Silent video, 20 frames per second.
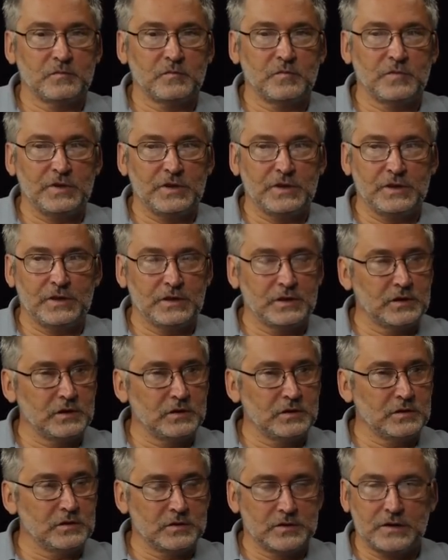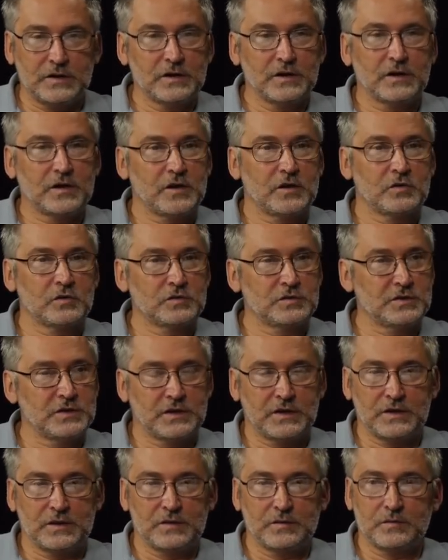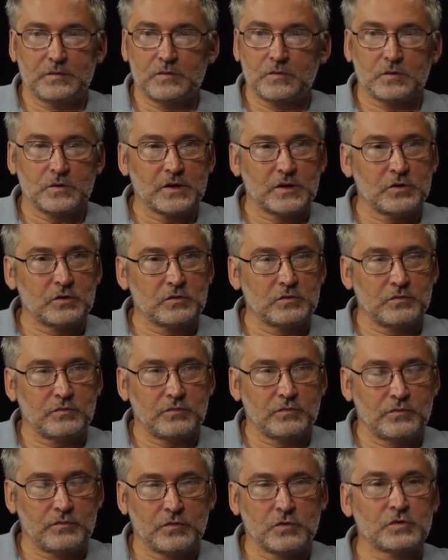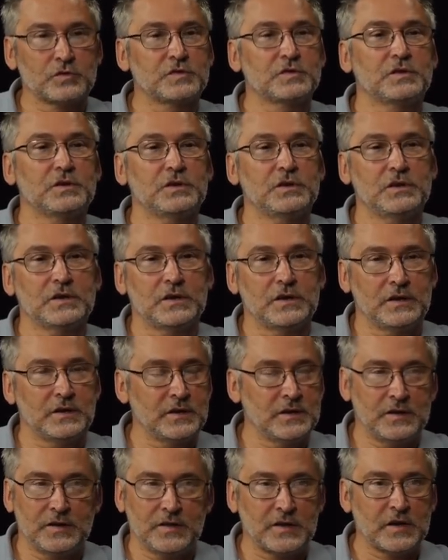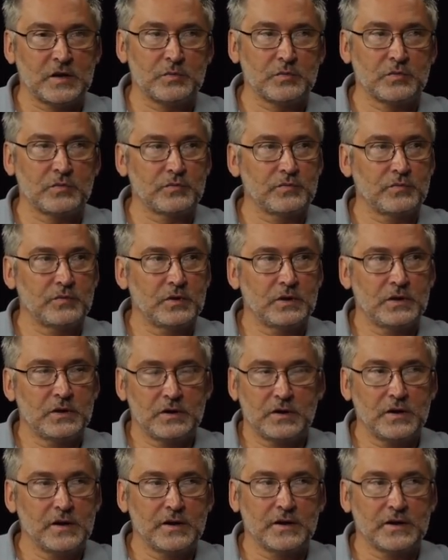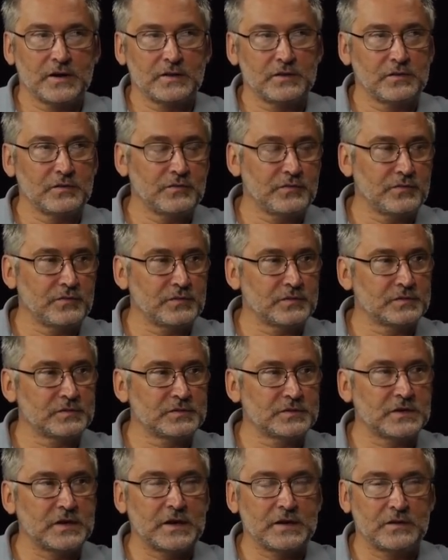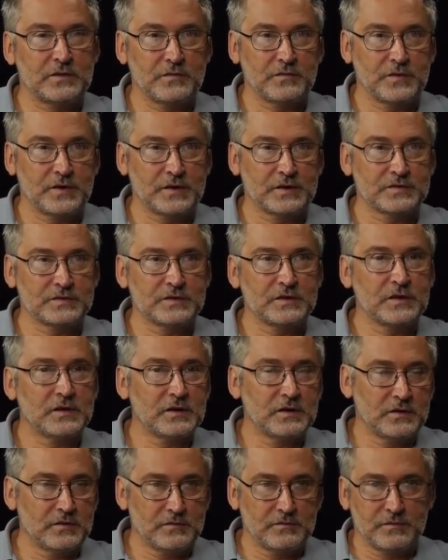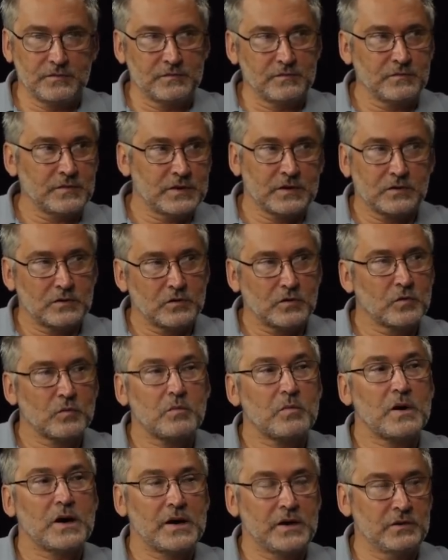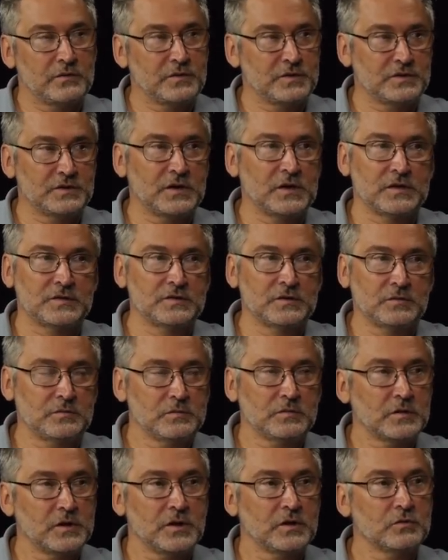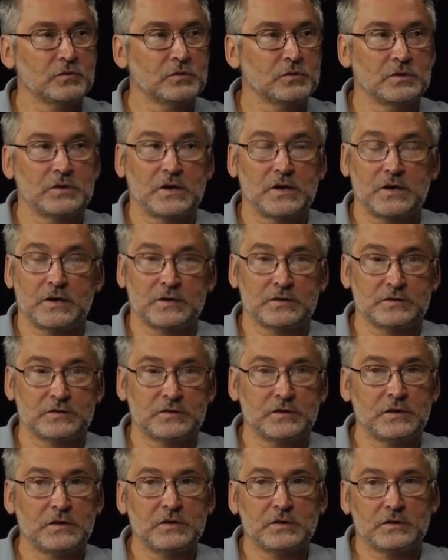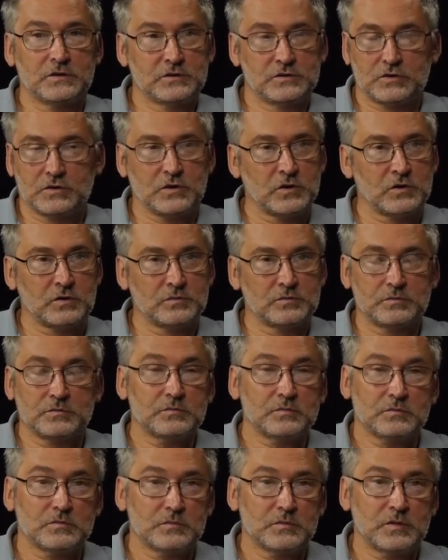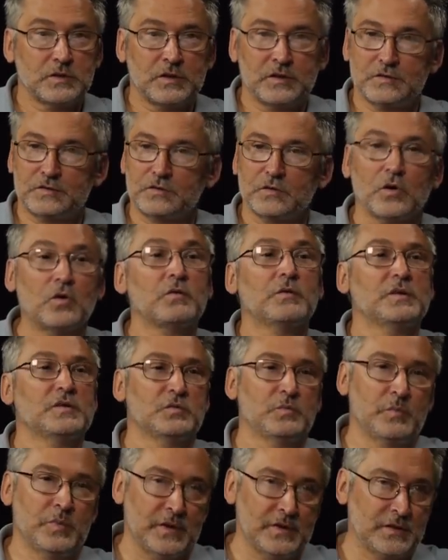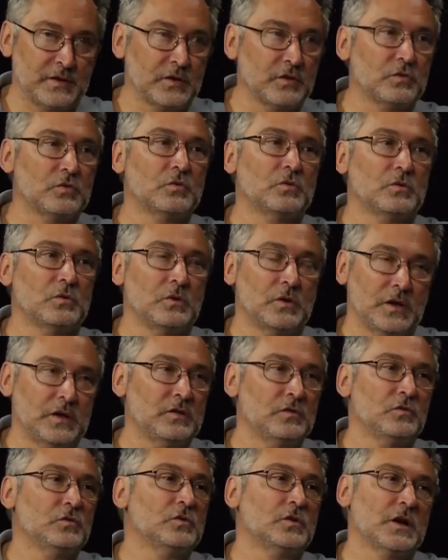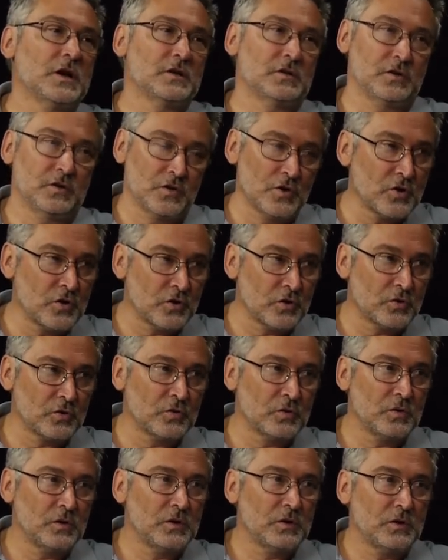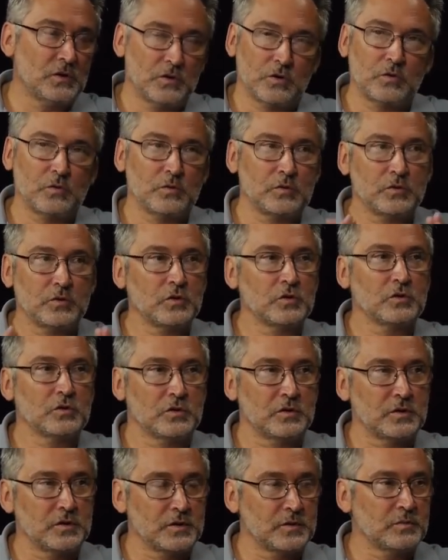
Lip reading: we really cannot say or cannot foresee any type of negative side effects when combined with other regular drugs. So it's always better to let your doctor know, don't